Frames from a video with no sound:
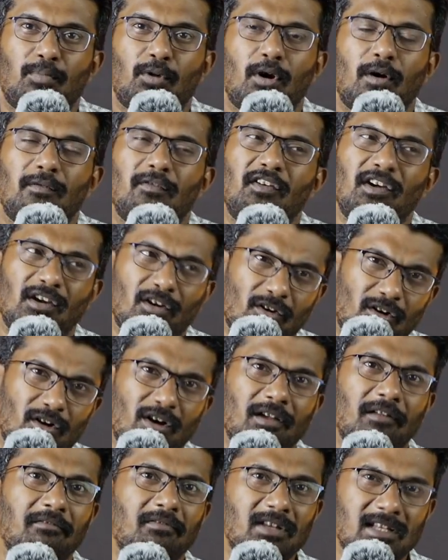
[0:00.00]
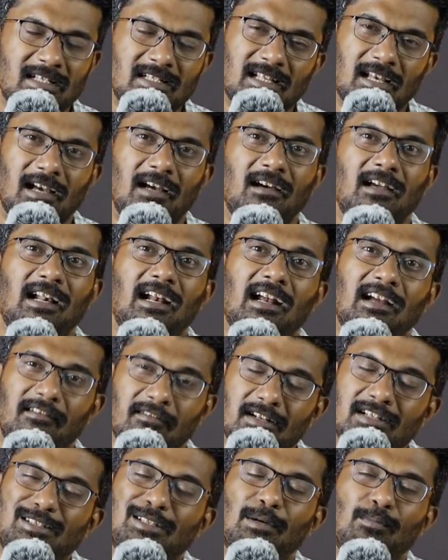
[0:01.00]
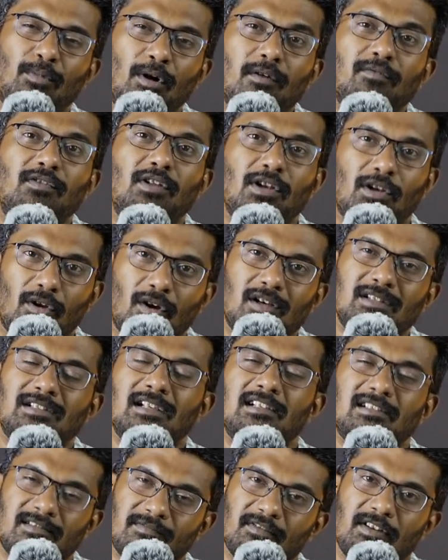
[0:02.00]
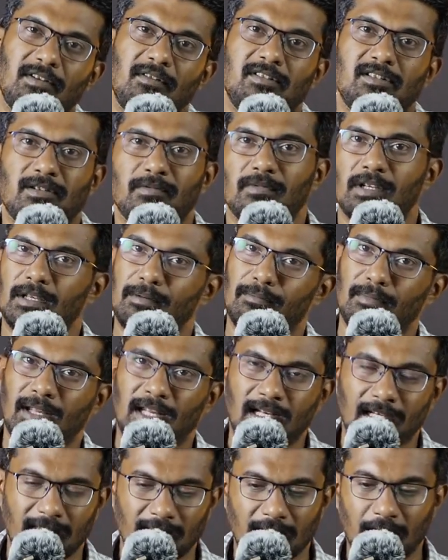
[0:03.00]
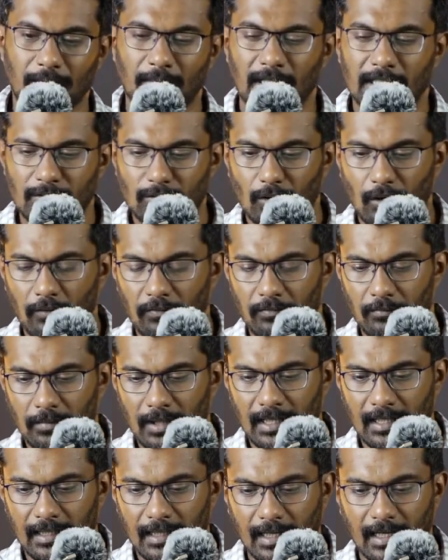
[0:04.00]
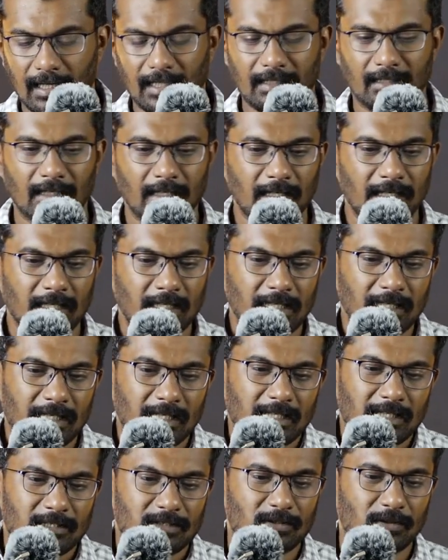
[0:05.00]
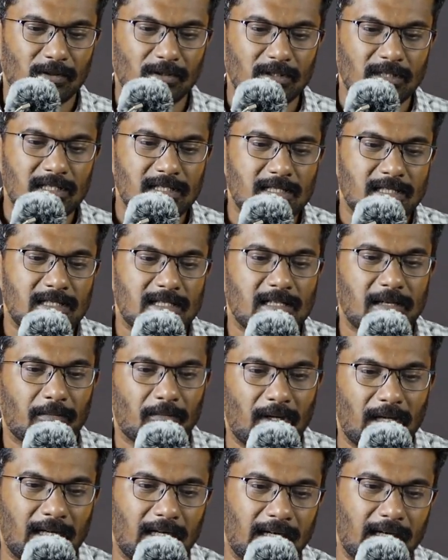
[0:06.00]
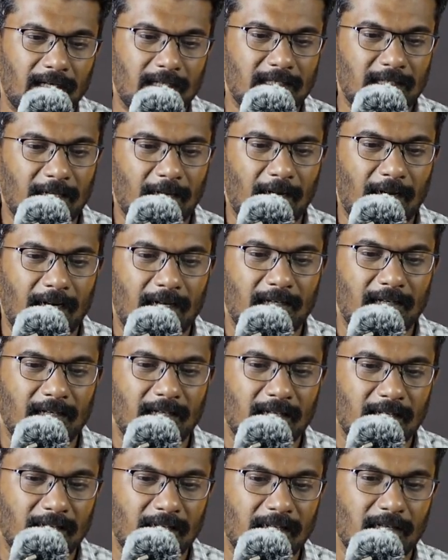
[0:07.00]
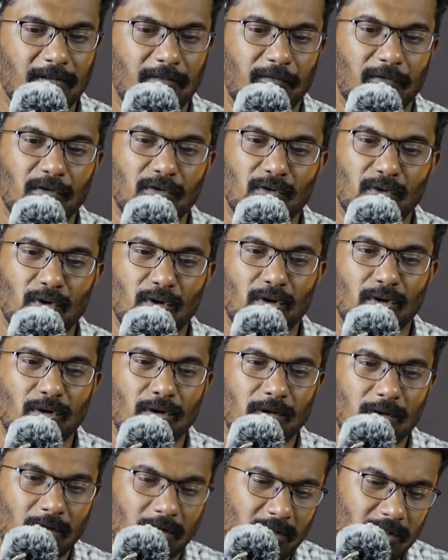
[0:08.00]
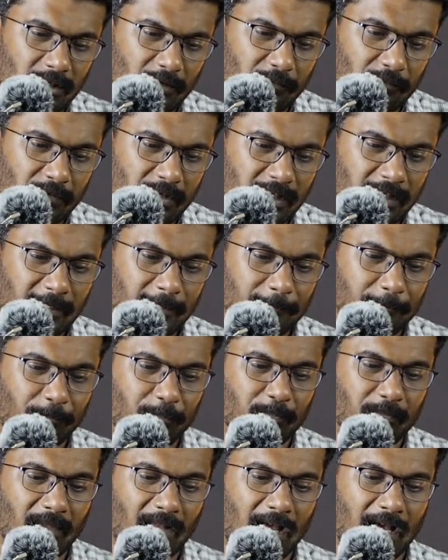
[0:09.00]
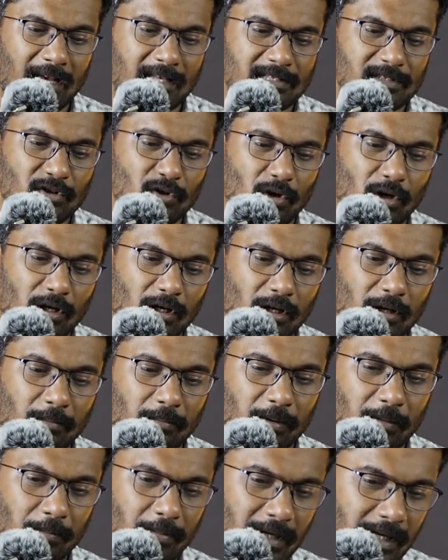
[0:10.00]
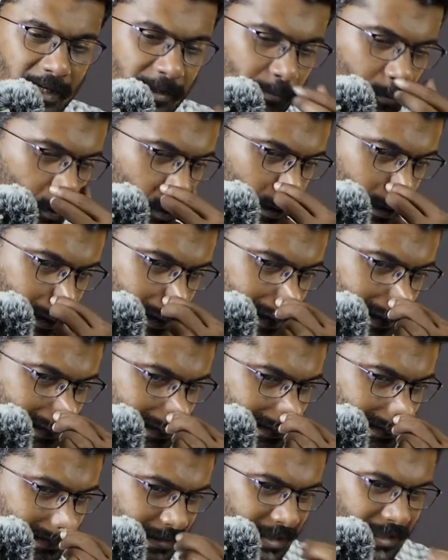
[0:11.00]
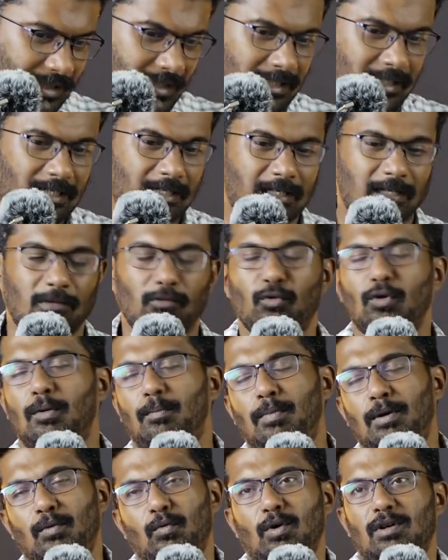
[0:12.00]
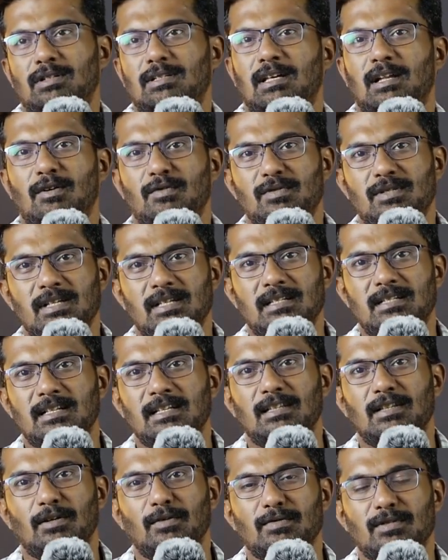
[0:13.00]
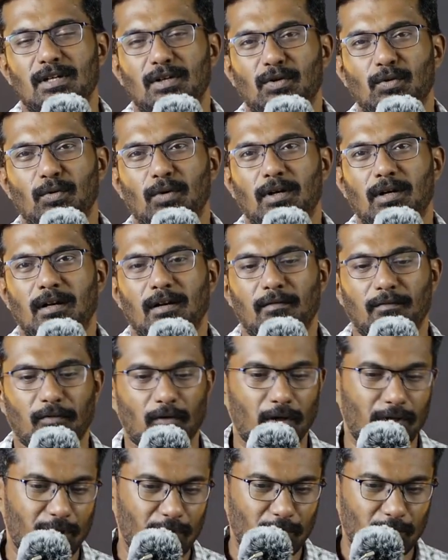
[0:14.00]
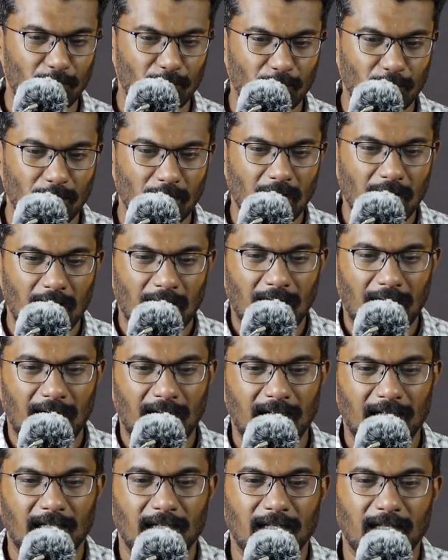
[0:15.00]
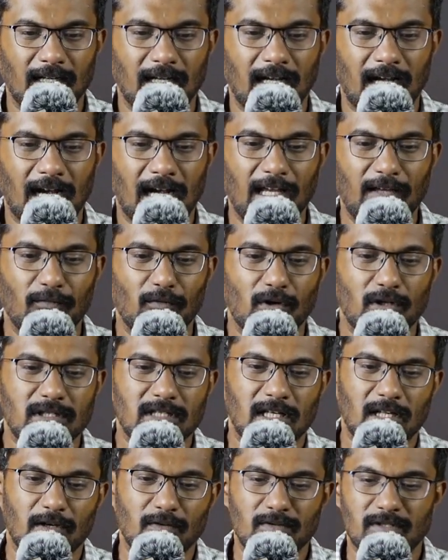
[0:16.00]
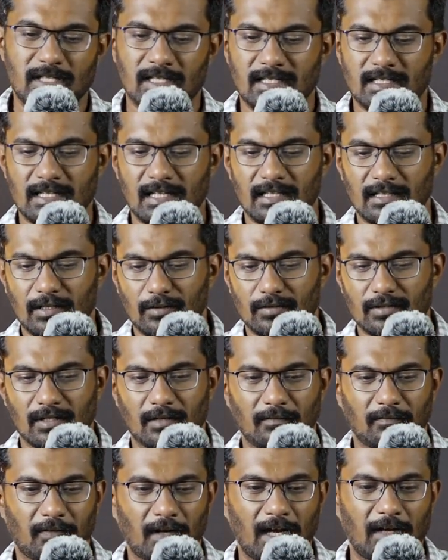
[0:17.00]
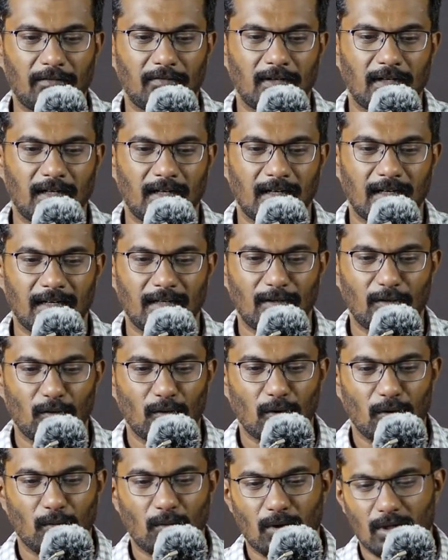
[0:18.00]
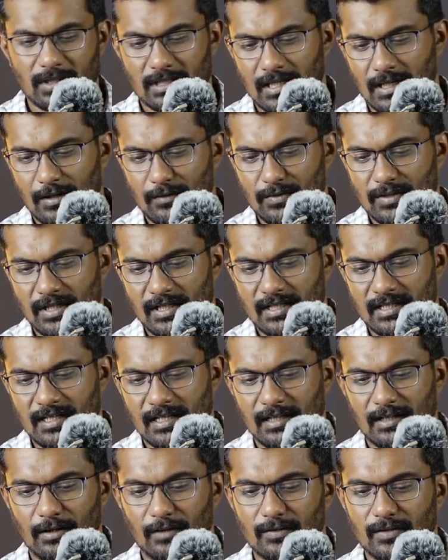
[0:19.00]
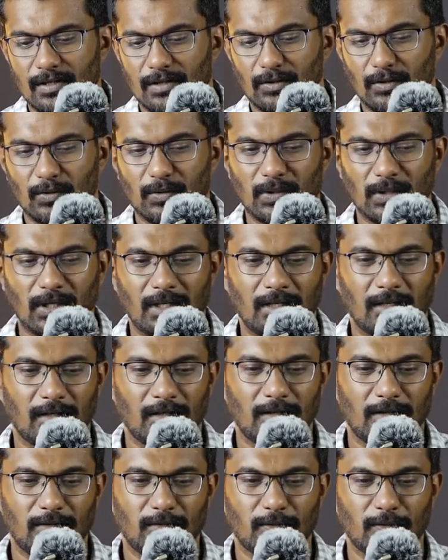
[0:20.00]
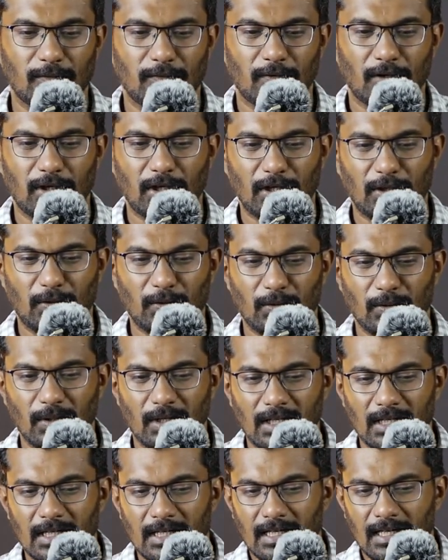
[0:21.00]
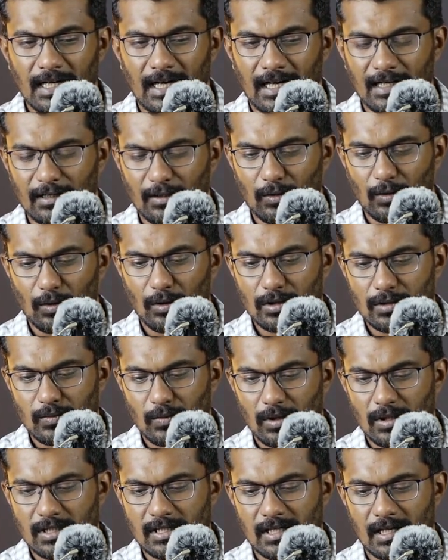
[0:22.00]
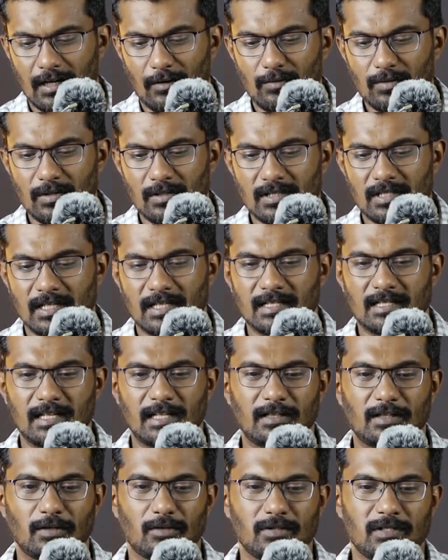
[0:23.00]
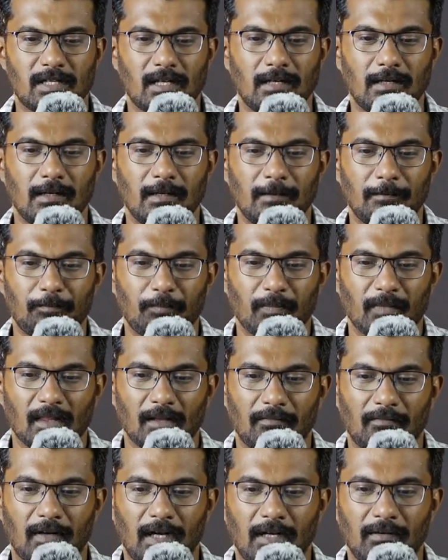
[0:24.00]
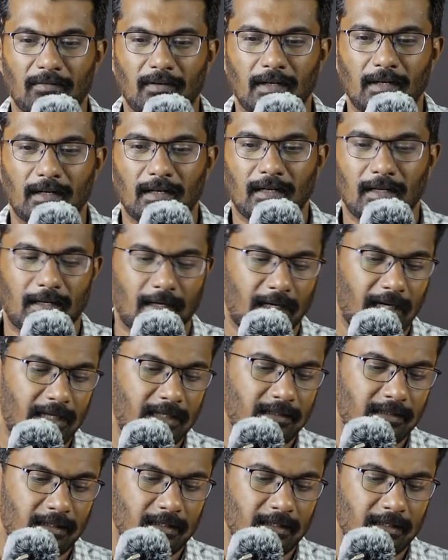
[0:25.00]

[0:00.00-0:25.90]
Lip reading: profit, or we recovered some of the losses which we made in the month of May, right? So this is the market, and if you know, Nifty has gone up by more than open was around 16,242 and high was around 16,500, low was around 16,242 and close was around 16,500, right?